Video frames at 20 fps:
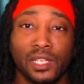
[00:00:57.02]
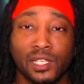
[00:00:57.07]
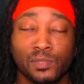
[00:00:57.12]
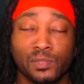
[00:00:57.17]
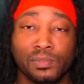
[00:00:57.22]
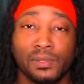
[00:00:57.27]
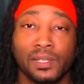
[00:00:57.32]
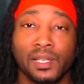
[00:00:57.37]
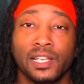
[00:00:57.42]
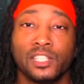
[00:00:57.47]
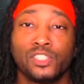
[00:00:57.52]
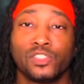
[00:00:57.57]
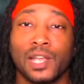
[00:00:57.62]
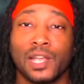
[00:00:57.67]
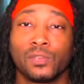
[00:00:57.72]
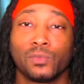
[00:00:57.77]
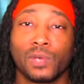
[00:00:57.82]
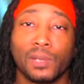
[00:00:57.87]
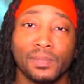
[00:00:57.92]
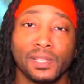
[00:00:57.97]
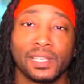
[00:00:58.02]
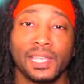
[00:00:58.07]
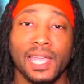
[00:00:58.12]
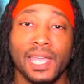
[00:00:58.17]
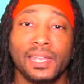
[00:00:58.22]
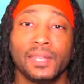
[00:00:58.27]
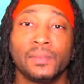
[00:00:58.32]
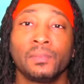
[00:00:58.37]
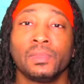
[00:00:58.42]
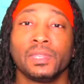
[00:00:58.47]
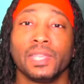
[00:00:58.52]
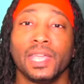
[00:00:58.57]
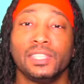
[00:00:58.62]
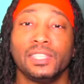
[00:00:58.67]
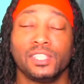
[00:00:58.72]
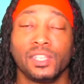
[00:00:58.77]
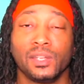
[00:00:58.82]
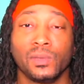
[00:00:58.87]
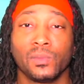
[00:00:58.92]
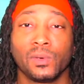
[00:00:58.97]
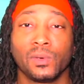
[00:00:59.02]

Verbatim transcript: his blood, tried to replicate it. It didn't